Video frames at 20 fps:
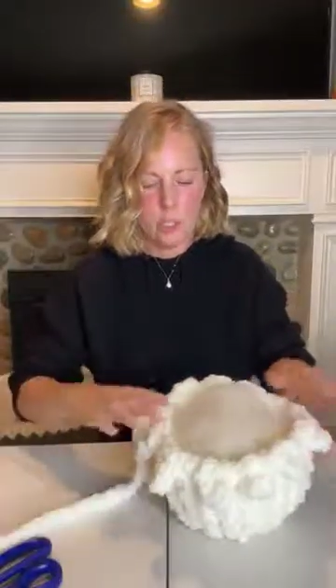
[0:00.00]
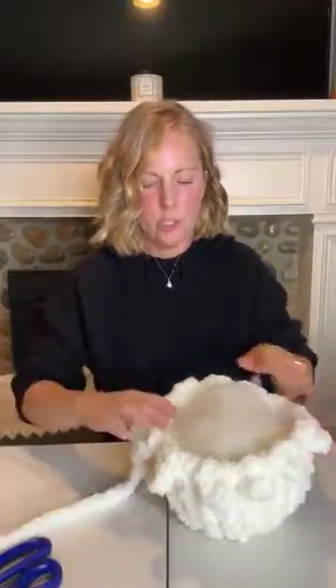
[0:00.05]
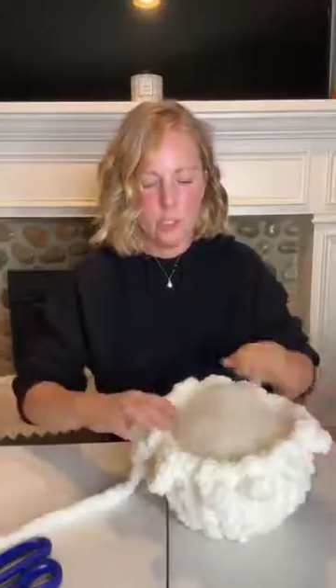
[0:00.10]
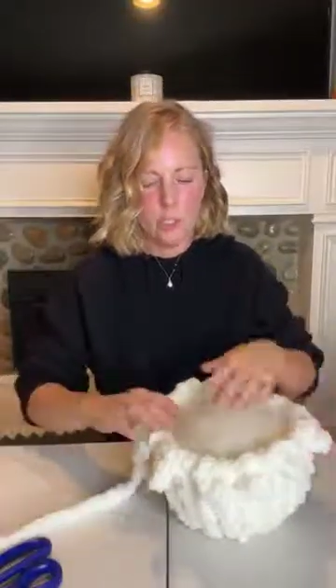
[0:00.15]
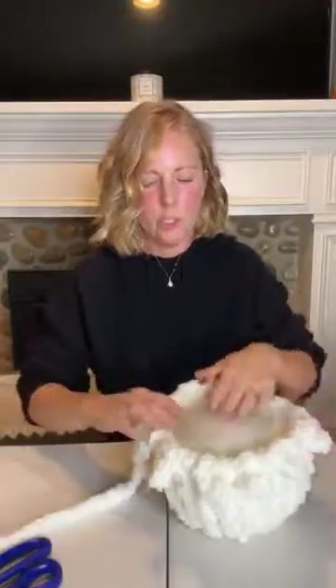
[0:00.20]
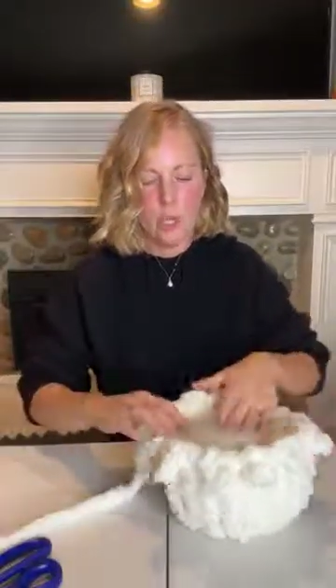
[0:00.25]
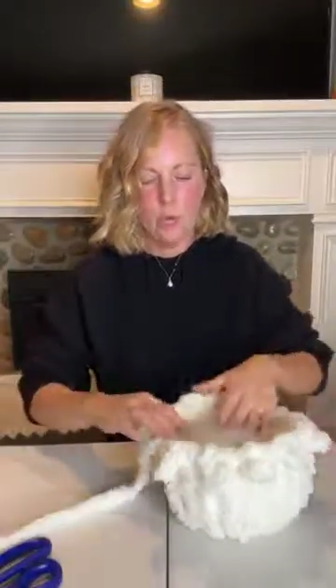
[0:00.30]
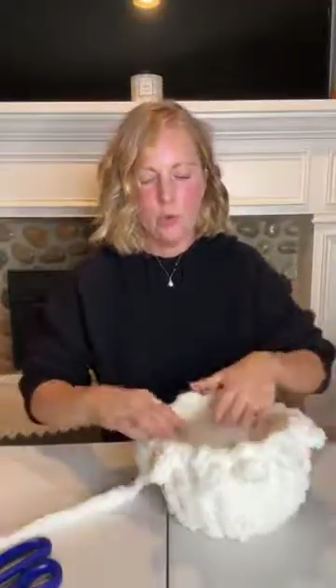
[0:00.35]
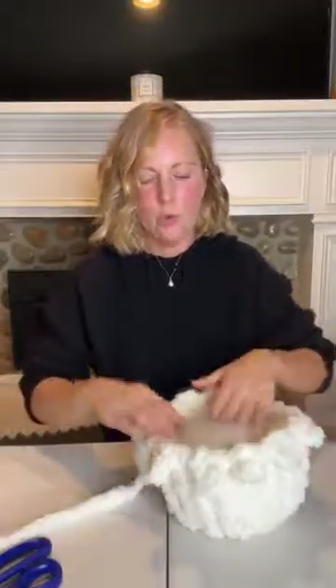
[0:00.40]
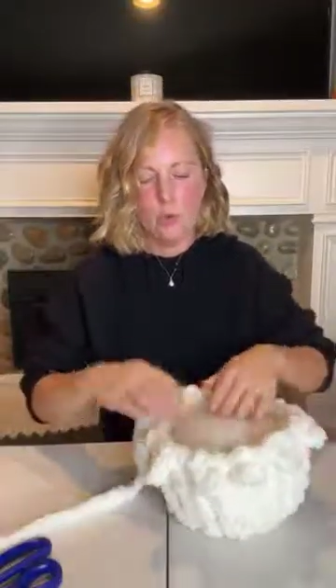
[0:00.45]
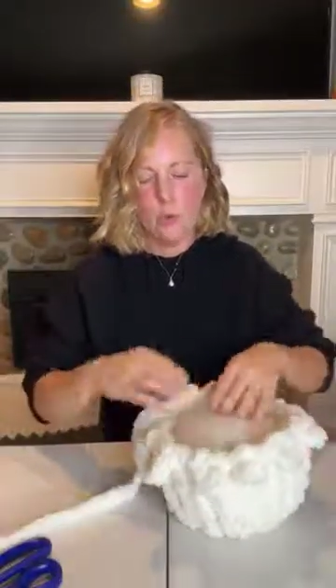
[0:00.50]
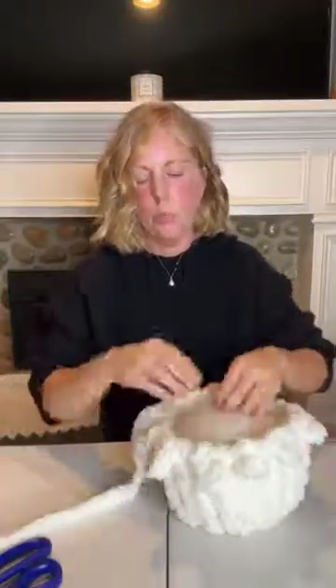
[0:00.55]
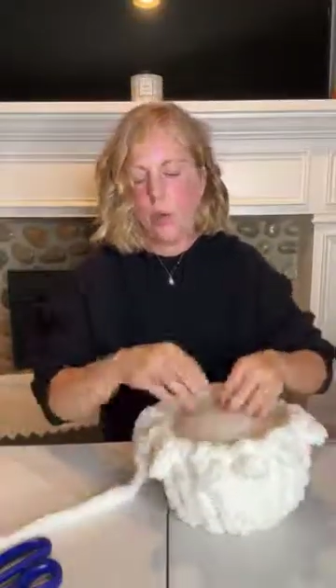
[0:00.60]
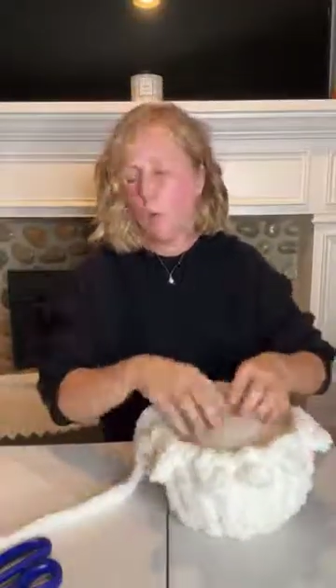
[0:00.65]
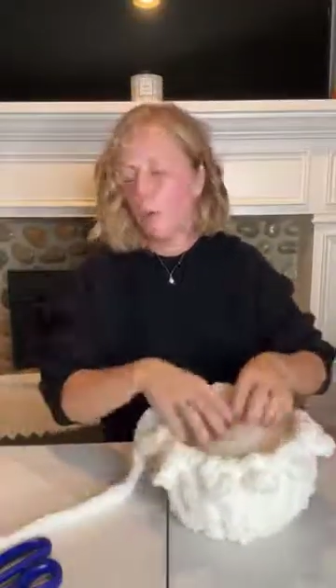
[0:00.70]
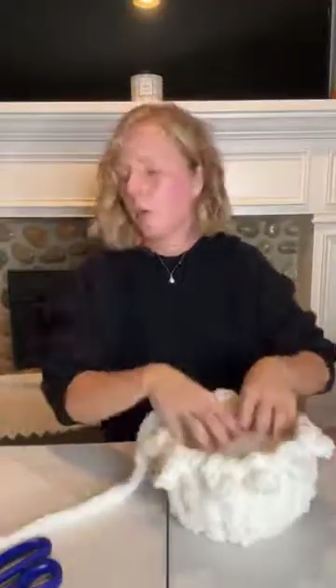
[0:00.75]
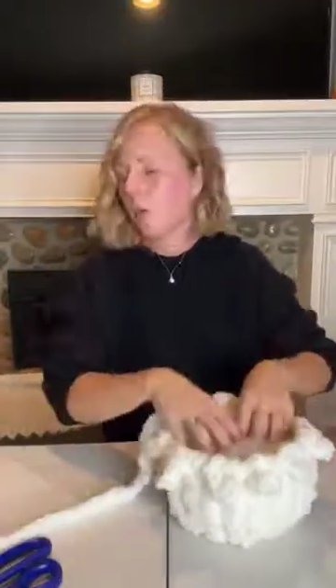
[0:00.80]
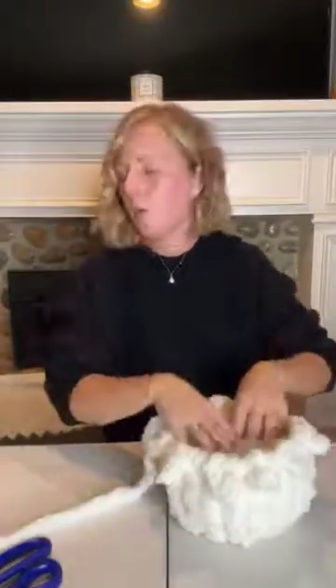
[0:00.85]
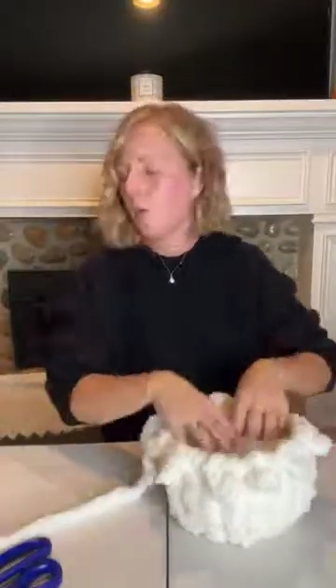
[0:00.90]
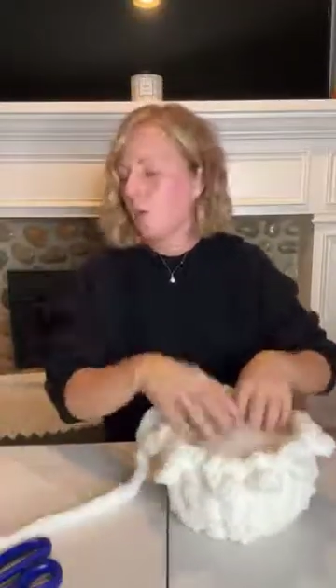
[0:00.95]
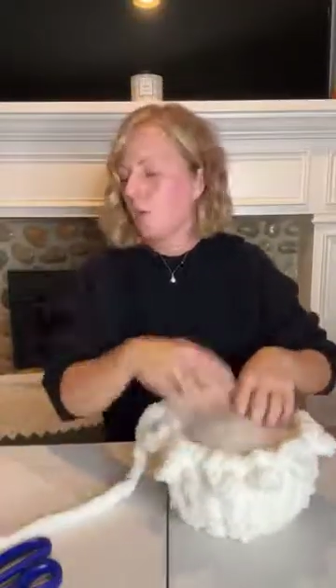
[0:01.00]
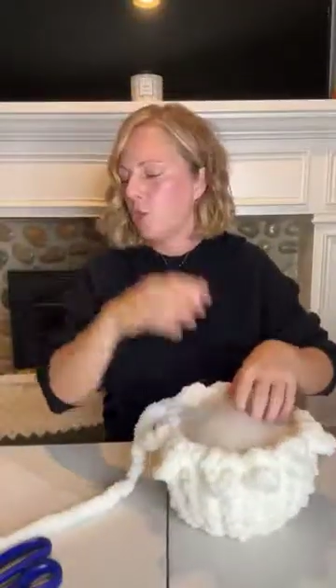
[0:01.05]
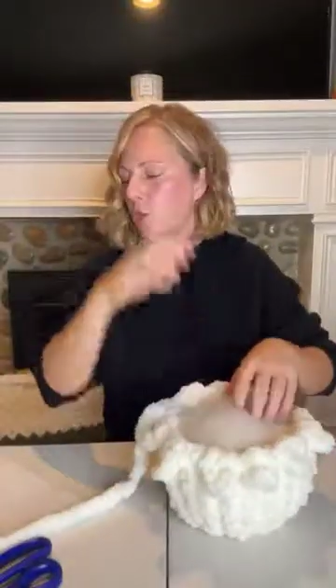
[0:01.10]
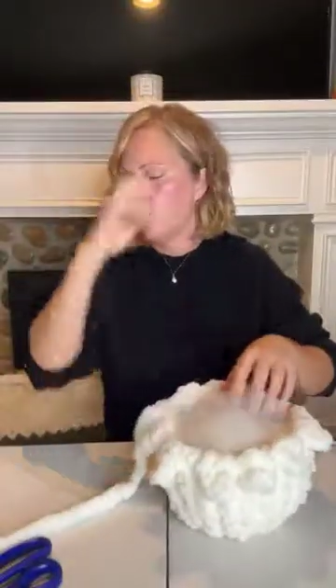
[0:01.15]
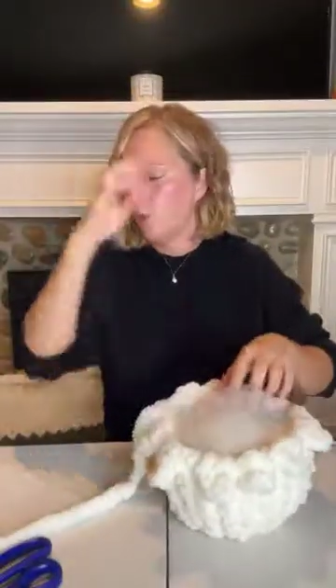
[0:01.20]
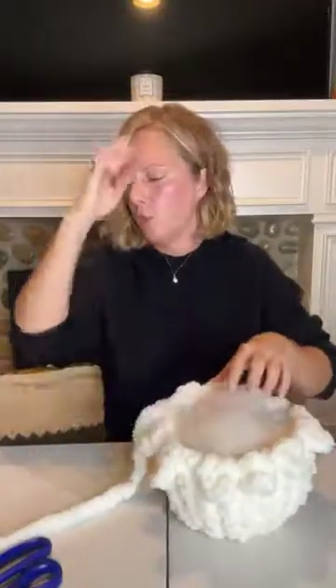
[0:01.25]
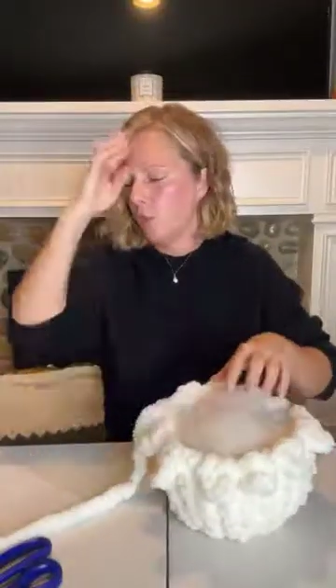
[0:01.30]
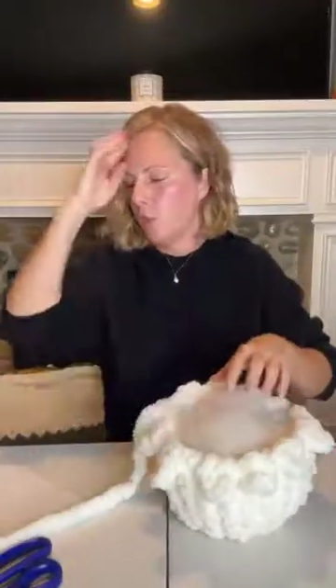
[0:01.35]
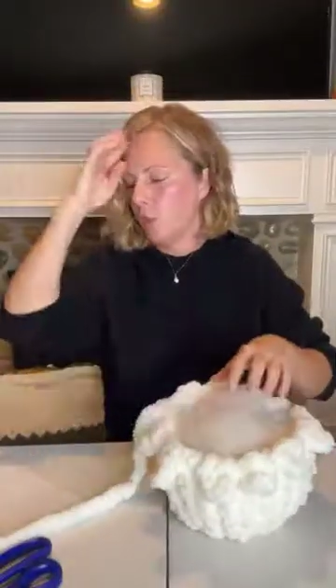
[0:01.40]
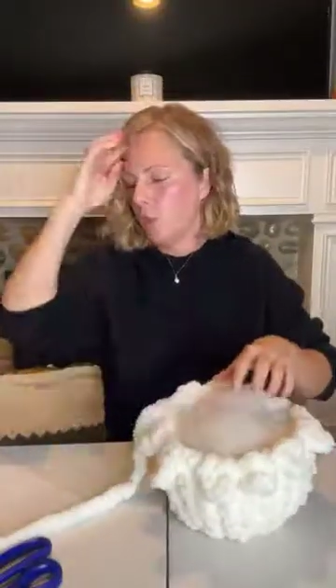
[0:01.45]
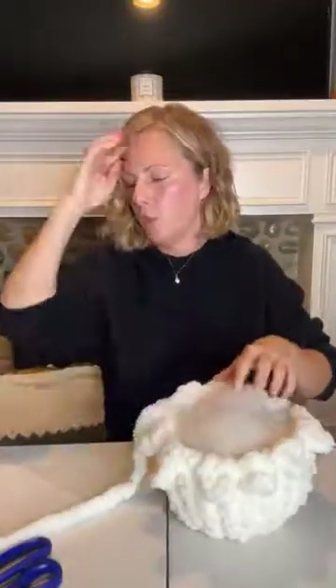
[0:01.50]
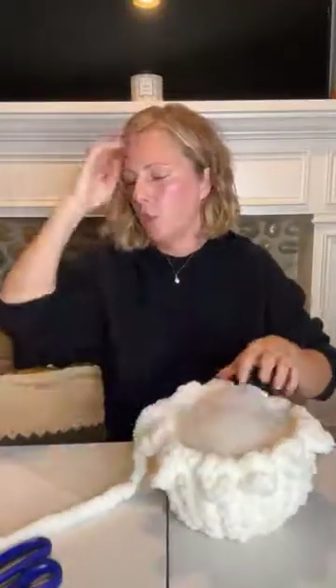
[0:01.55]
So what we're going to do